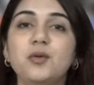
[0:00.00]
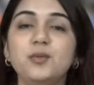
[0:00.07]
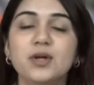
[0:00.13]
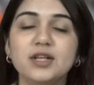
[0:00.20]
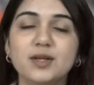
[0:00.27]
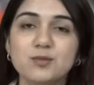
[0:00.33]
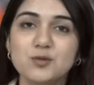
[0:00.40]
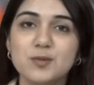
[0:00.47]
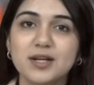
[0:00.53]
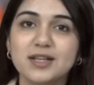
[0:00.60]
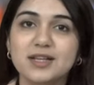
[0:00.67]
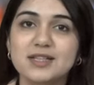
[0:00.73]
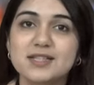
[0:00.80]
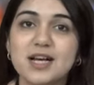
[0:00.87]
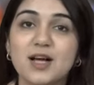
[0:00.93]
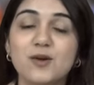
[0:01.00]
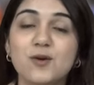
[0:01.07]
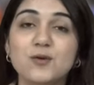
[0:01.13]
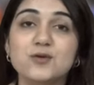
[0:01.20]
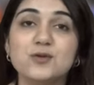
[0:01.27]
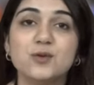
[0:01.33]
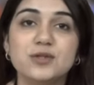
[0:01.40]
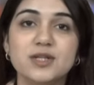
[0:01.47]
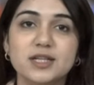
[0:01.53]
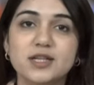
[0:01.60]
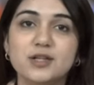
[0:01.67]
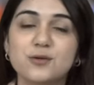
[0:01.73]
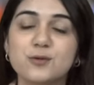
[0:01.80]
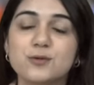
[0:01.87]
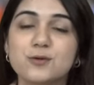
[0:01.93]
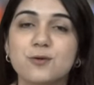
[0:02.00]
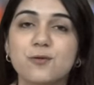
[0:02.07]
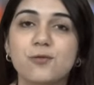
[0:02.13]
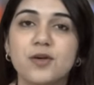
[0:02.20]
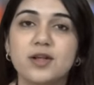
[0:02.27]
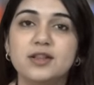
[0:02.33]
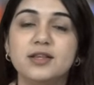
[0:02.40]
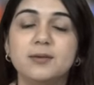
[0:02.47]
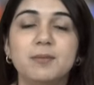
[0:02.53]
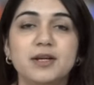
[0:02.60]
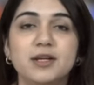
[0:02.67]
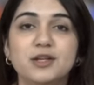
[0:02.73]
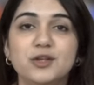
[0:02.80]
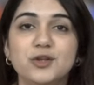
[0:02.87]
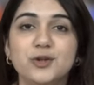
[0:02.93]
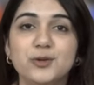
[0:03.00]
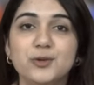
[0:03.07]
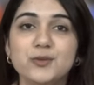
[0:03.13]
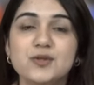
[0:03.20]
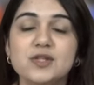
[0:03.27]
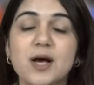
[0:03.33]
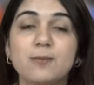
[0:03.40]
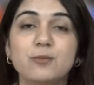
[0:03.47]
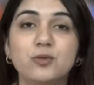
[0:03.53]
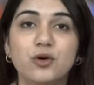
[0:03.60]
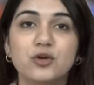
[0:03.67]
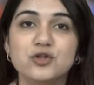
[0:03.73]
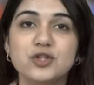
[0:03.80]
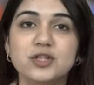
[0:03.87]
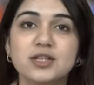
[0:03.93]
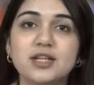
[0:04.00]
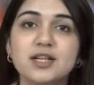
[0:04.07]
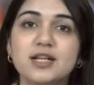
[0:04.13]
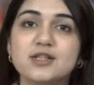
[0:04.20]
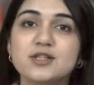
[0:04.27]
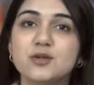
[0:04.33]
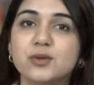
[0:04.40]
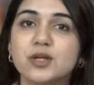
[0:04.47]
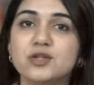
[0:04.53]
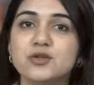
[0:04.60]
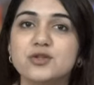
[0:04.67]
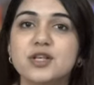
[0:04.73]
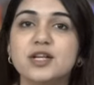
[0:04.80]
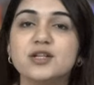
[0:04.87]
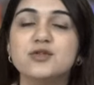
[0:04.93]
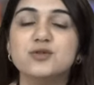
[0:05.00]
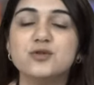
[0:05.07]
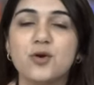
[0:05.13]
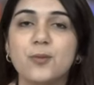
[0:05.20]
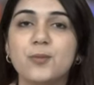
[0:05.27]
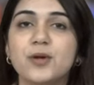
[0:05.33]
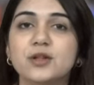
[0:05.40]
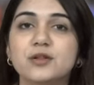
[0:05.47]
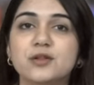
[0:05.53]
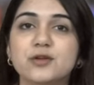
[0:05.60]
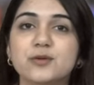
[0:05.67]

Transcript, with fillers: welcome to Medical Dialogues, your daily dose of health and medical news. I'm Roshni Dal. Let's look at today's top health